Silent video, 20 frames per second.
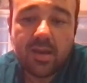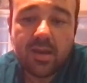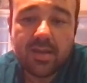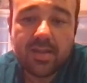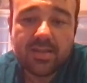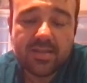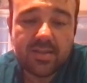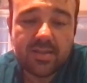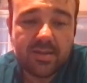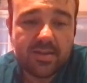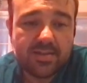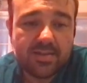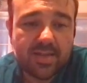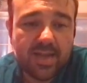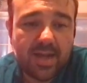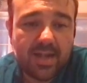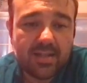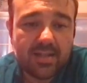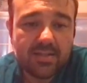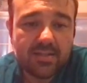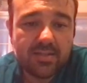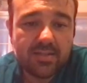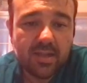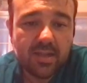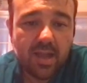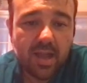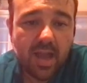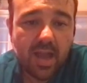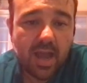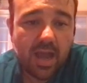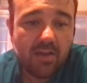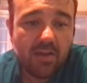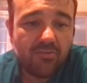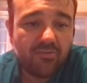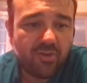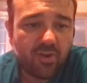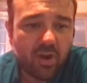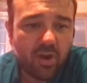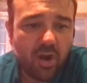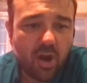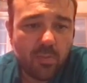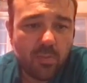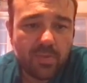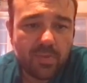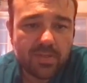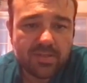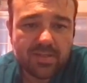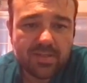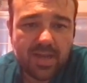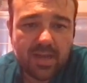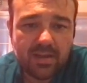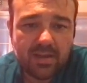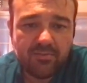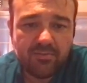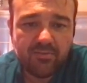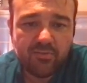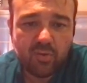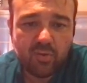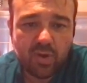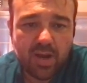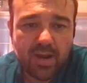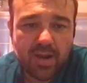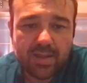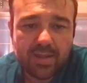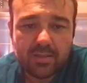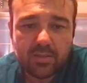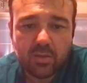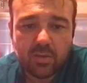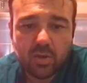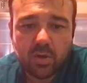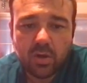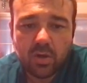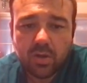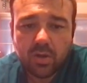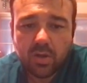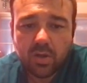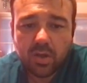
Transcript: recent results from San and Furlanetto,